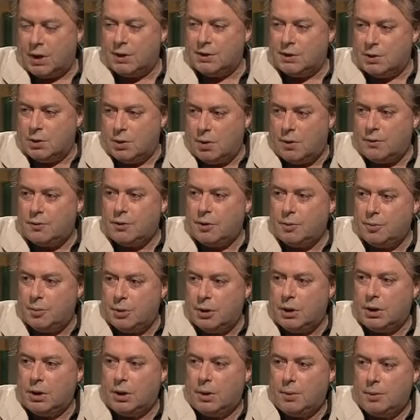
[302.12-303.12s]
I had so often
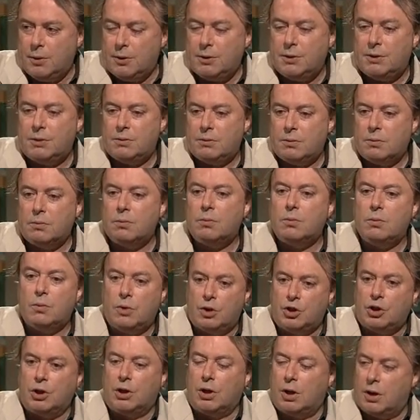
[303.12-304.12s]
been. I was
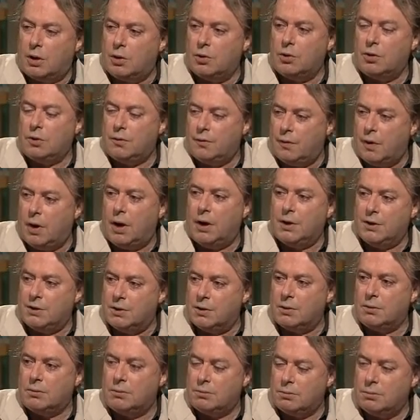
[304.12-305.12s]
wishing I could advise
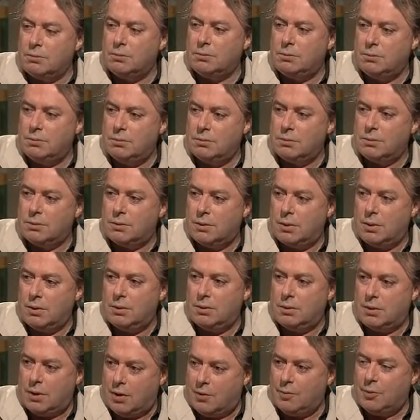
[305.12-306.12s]
the
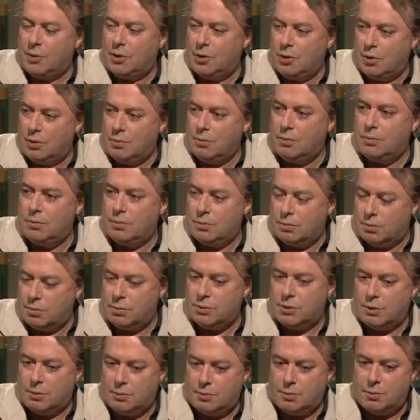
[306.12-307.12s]
government on
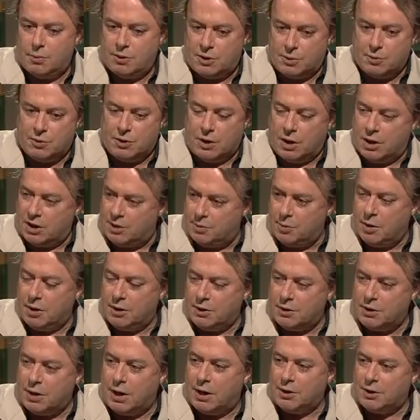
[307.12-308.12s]
some slightly
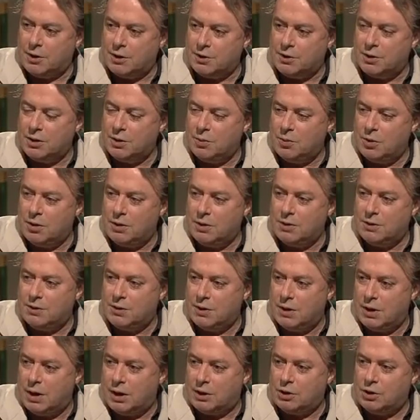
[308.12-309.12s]
smarter tactics than the
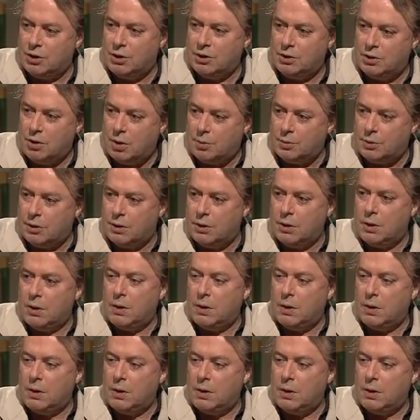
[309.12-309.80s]
ones they actually adopted.